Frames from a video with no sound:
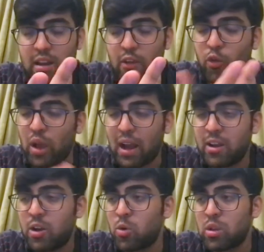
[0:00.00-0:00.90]
If you
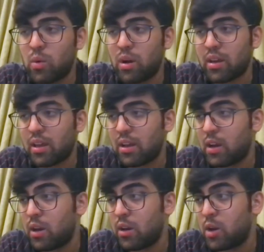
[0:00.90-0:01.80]
can't do the work
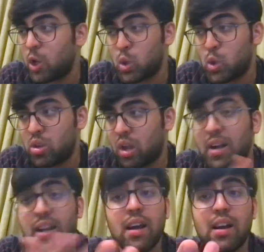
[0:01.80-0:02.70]
in
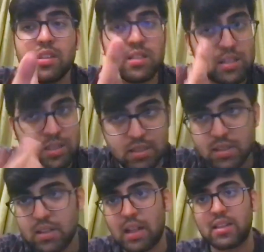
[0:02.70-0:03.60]
30 hours,
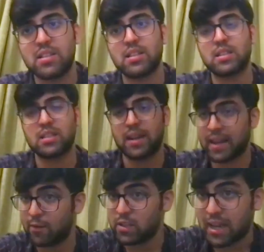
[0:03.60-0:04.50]
that's a
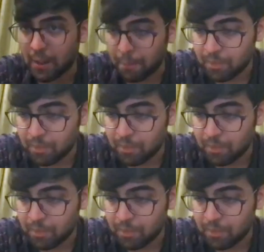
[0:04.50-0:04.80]
negative sign.